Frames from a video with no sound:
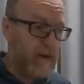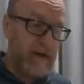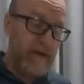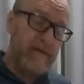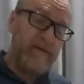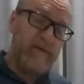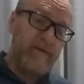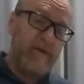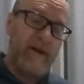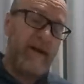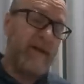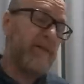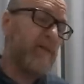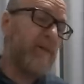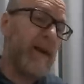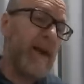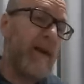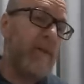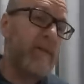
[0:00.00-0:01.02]
Whereas,
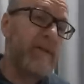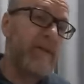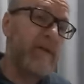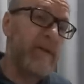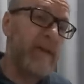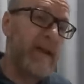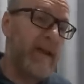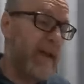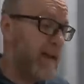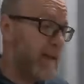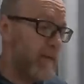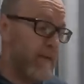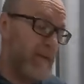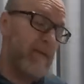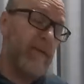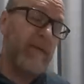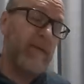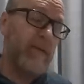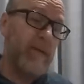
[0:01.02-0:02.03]
whereas when I was looking at them, I
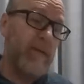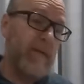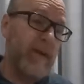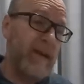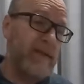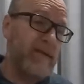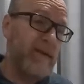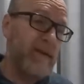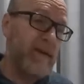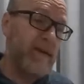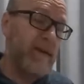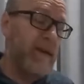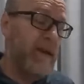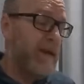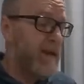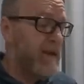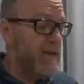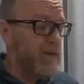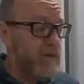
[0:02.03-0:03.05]
thought they were amazing.
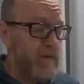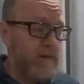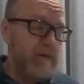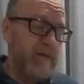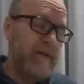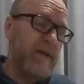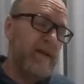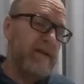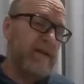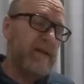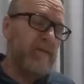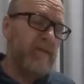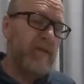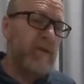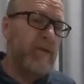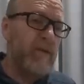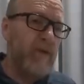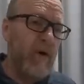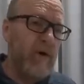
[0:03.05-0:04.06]
So it's a
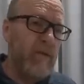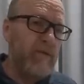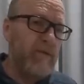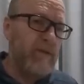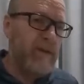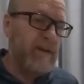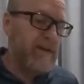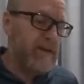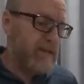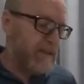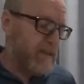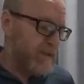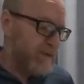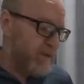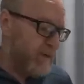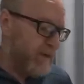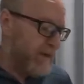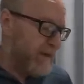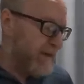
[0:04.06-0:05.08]
real confidence
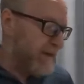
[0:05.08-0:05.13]
issue, I